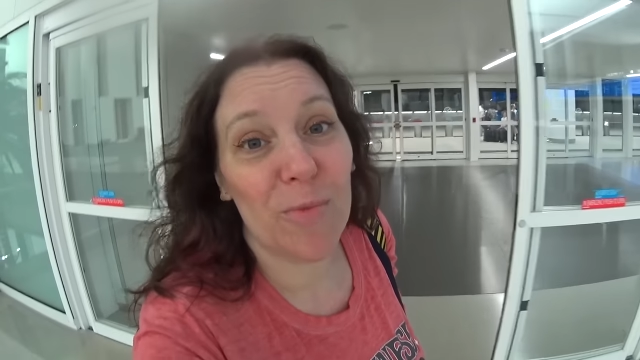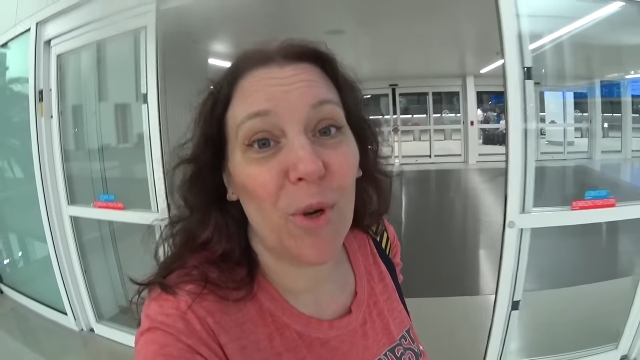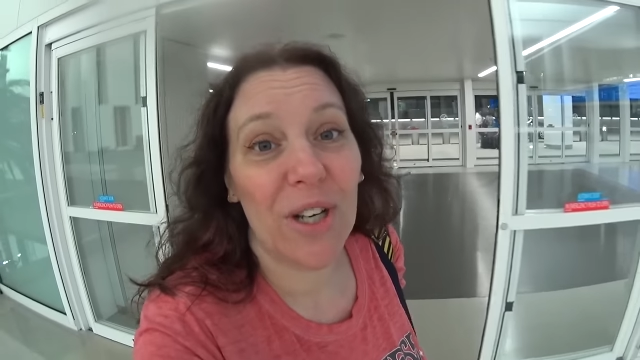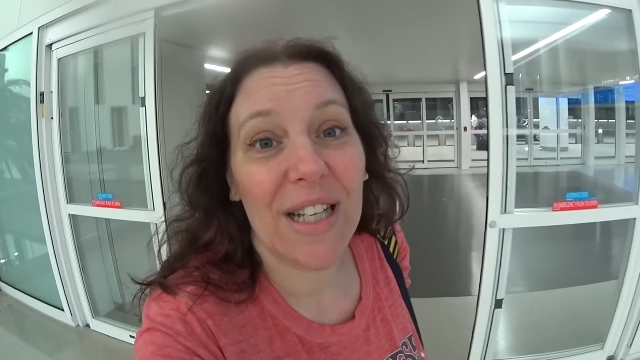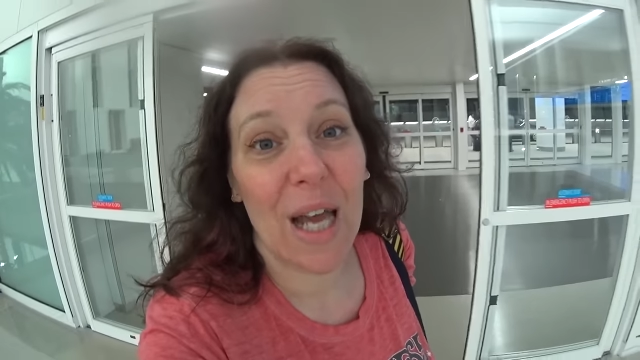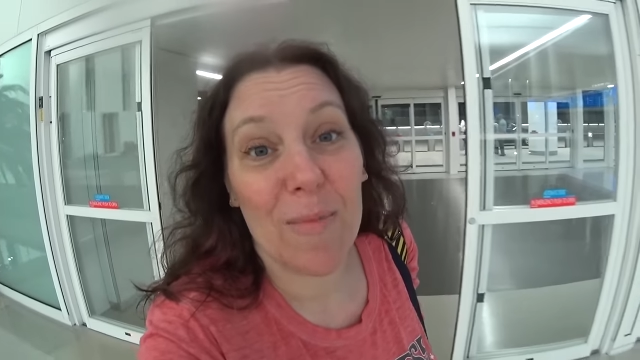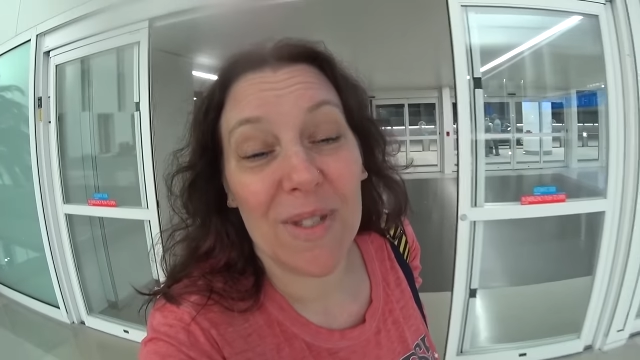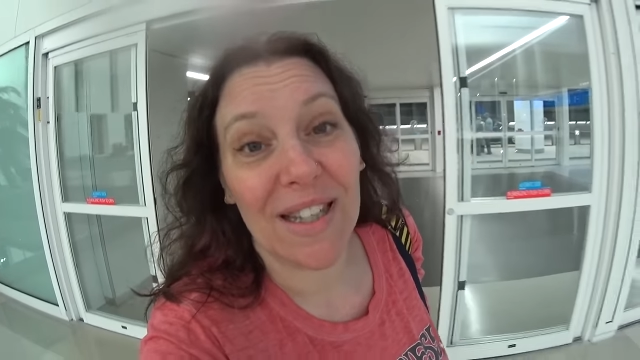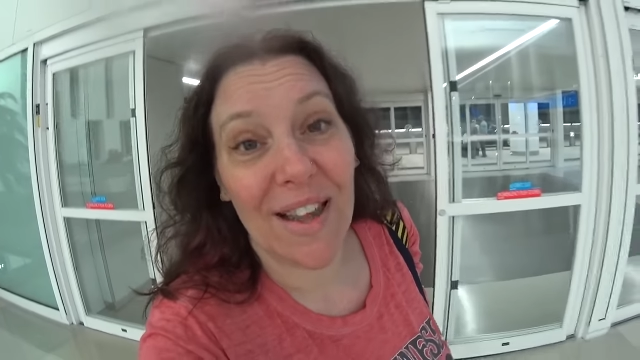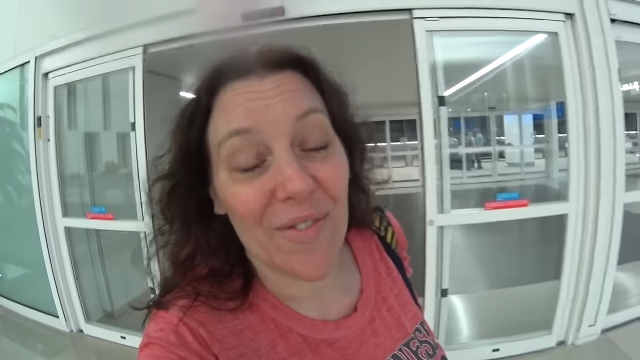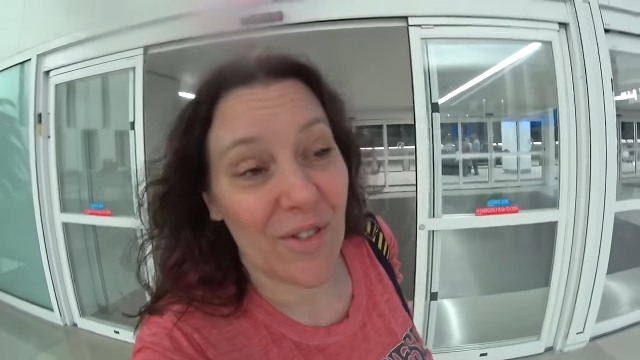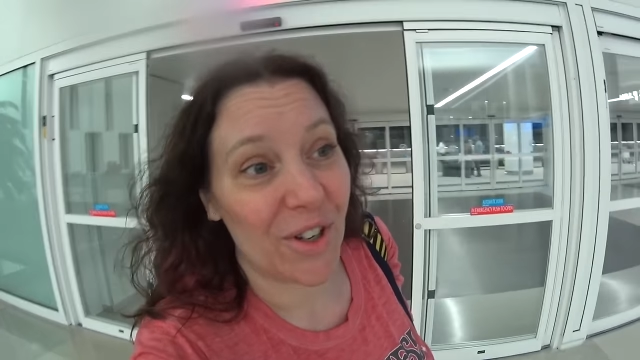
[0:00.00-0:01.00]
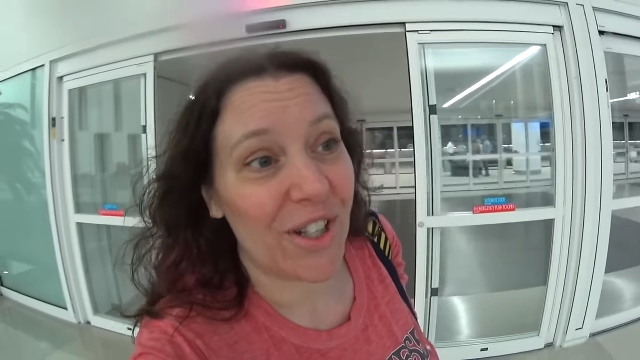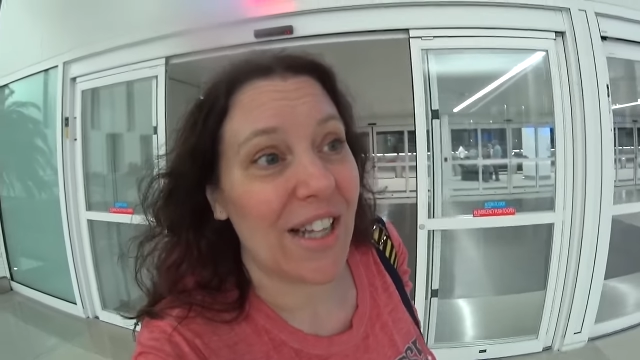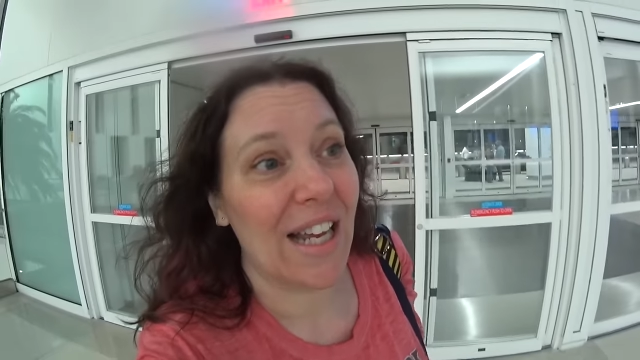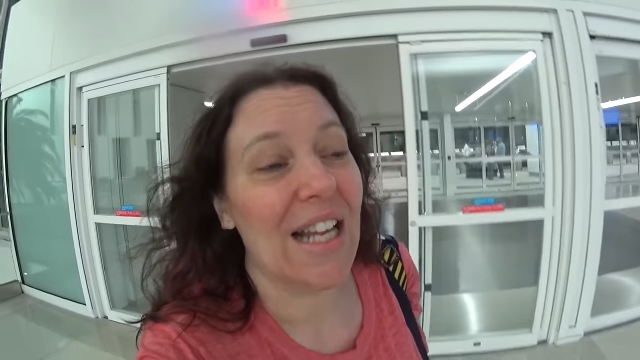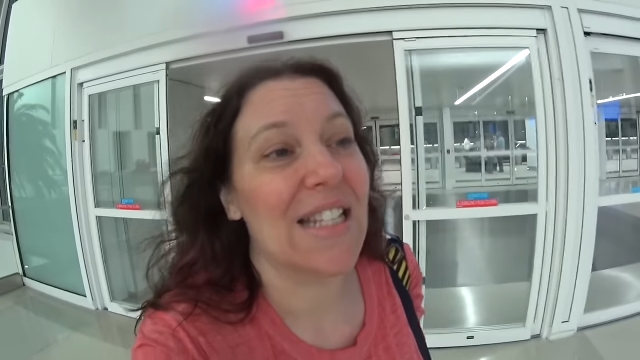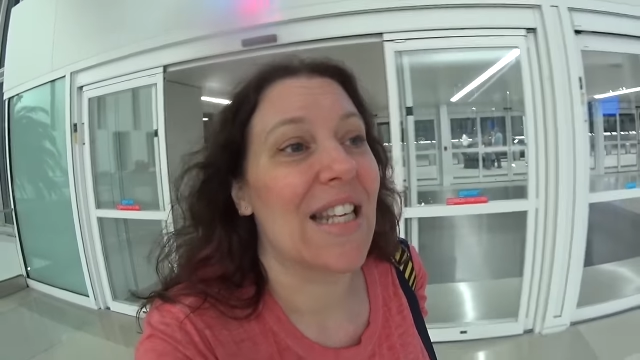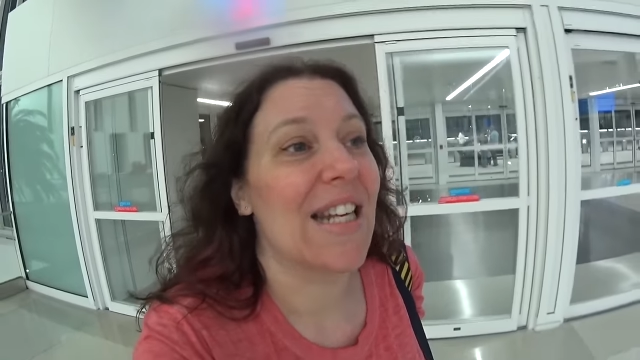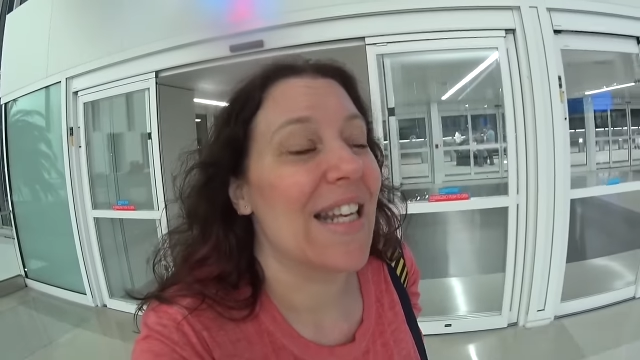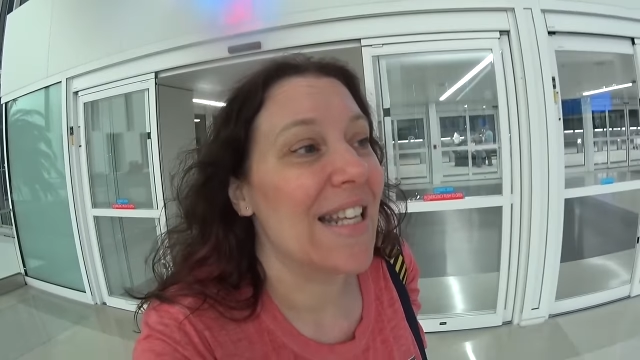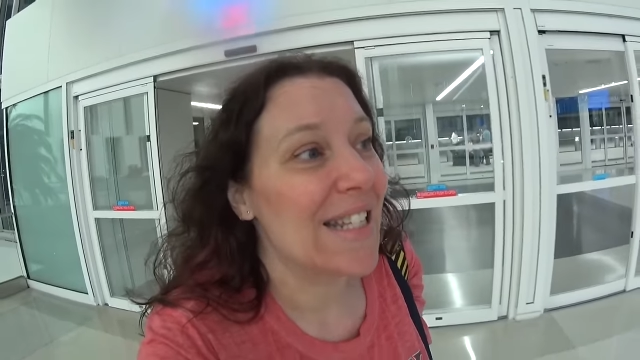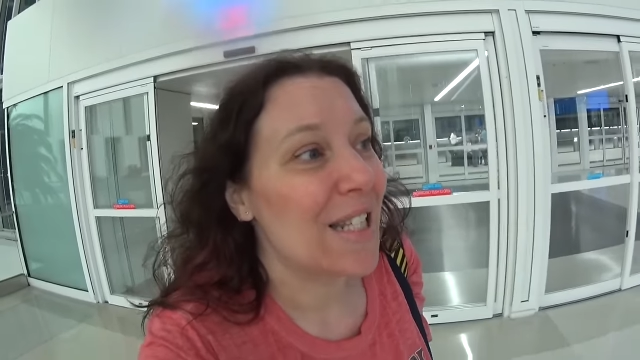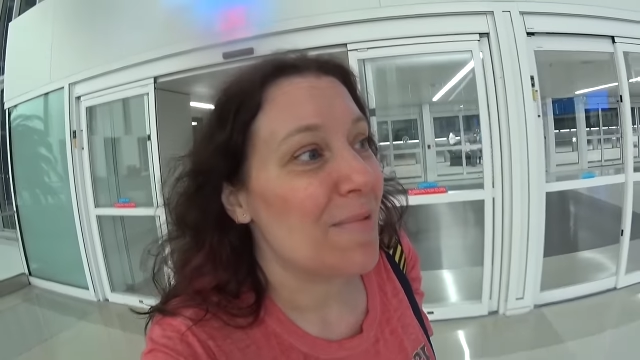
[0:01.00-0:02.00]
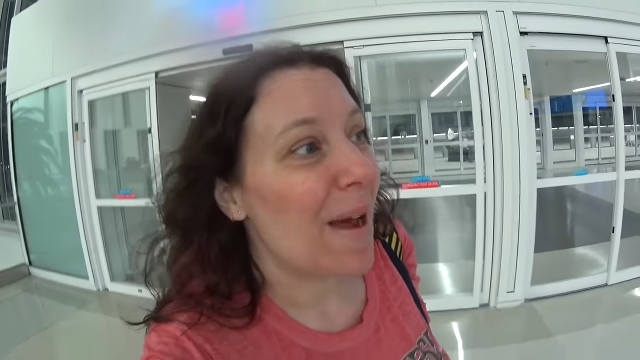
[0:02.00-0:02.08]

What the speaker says: boarding time is 11:30. Like I said, it is in